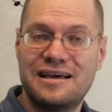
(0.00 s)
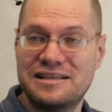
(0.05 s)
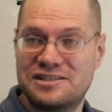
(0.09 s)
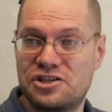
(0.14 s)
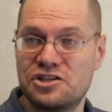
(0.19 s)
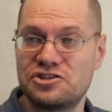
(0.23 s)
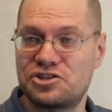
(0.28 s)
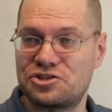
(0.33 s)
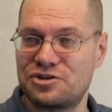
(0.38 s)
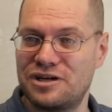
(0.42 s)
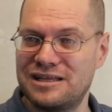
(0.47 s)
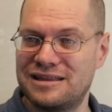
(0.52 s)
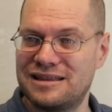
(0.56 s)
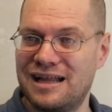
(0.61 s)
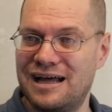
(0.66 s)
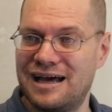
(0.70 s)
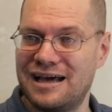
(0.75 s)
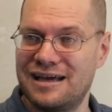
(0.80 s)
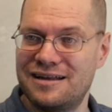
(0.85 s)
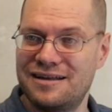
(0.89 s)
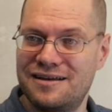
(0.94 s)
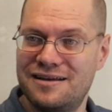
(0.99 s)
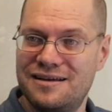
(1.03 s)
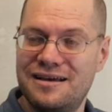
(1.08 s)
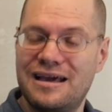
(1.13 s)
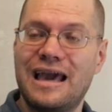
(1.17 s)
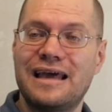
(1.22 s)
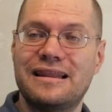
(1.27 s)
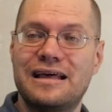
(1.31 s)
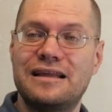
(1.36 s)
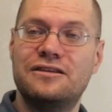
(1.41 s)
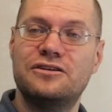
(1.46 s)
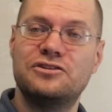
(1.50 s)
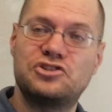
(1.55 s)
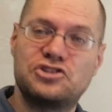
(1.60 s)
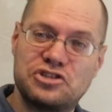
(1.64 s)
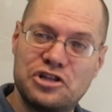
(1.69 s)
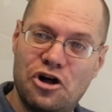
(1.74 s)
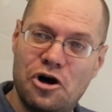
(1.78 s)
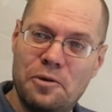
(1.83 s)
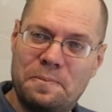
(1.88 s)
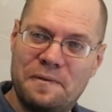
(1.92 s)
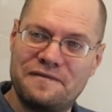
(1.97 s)
it's a straight line. And then the
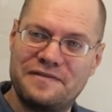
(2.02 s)
slope